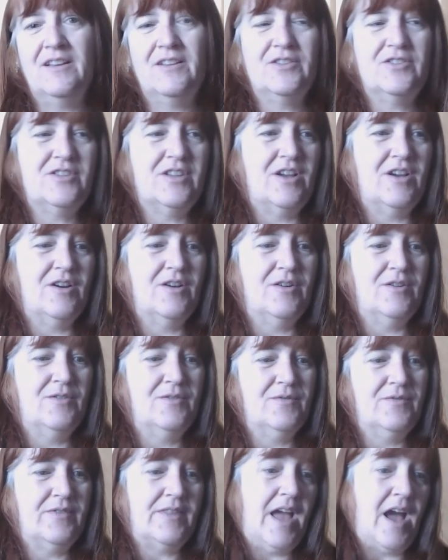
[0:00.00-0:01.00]

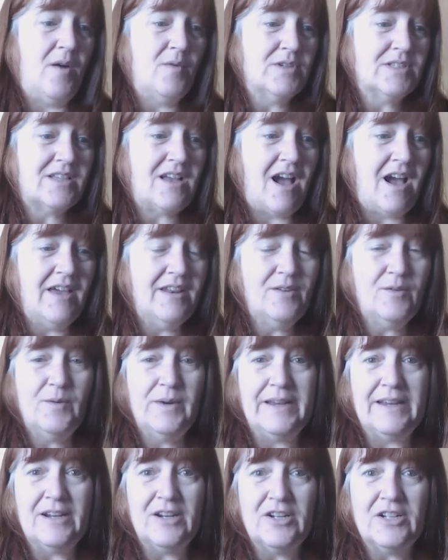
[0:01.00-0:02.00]
So that was kind of
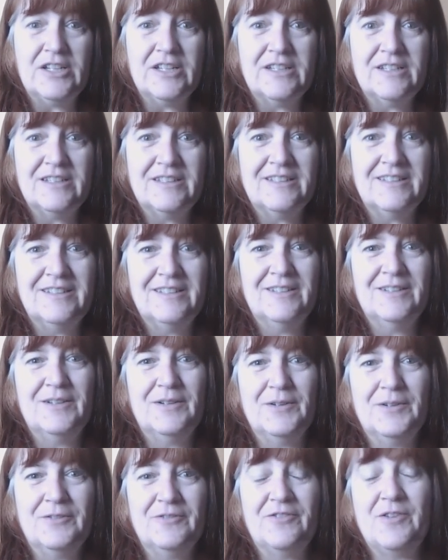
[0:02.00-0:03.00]
weird
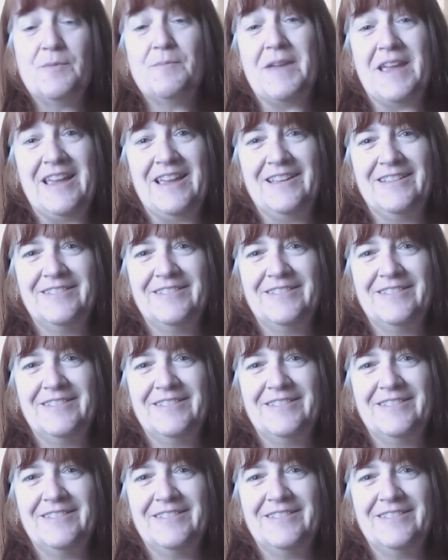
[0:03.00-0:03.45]
for me.